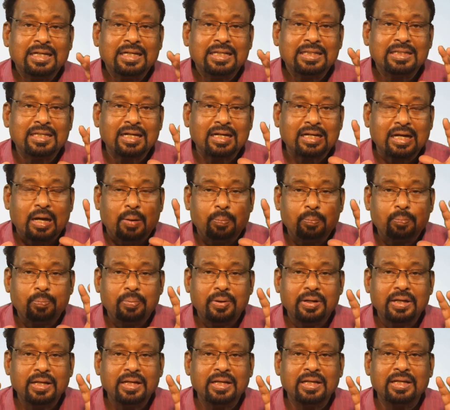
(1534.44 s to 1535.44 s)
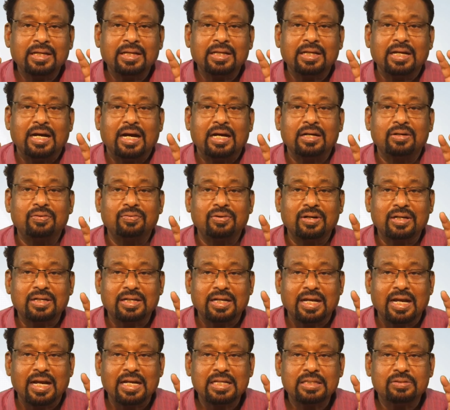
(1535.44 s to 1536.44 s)
the company
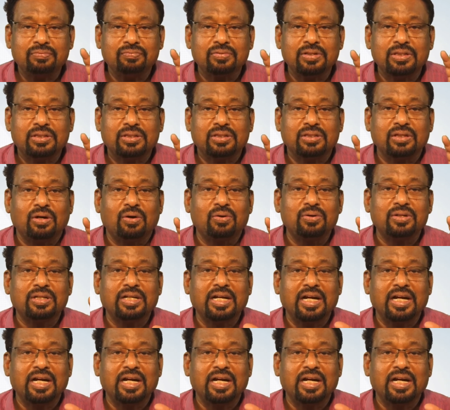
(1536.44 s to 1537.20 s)
advertised without